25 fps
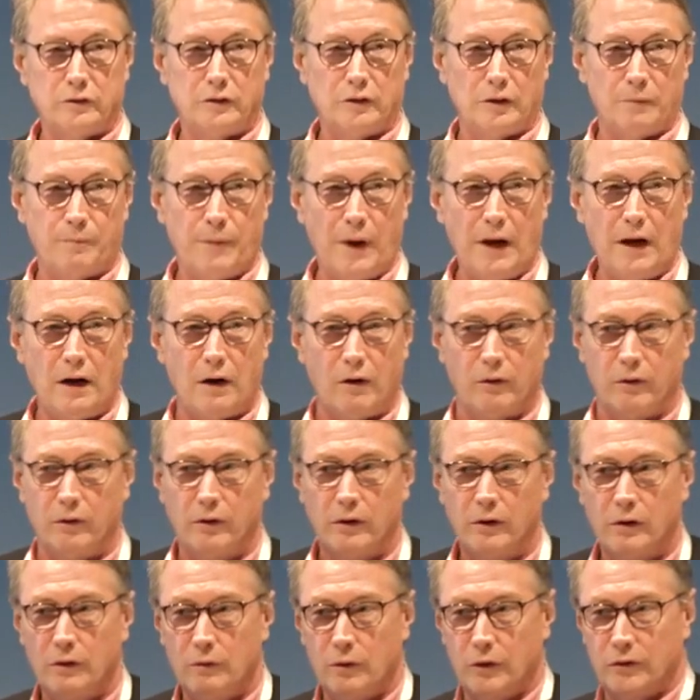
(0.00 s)
a pound,
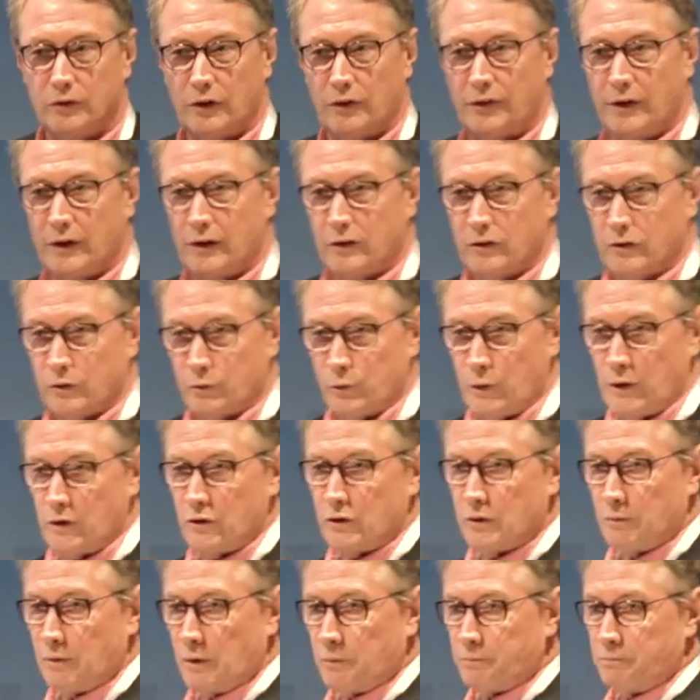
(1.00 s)
which I think is a
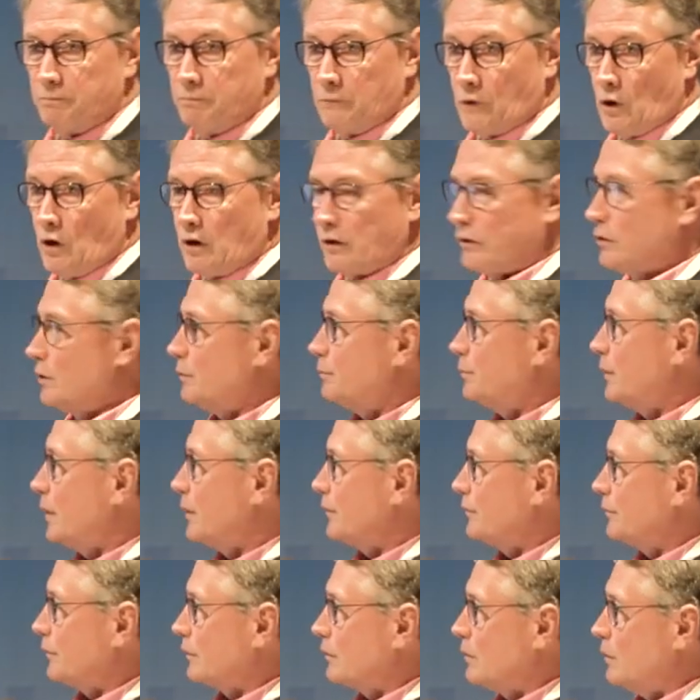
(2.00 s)
reasonable long-term
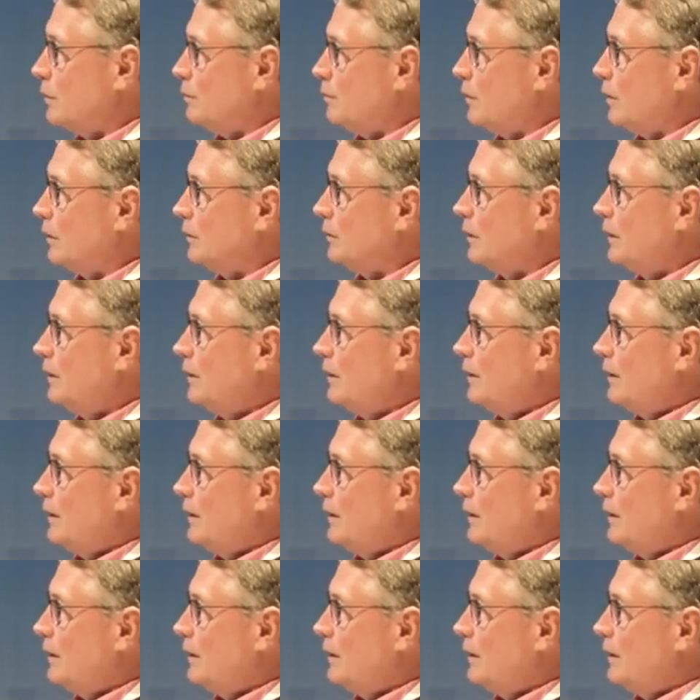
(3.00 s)
price for cobalt,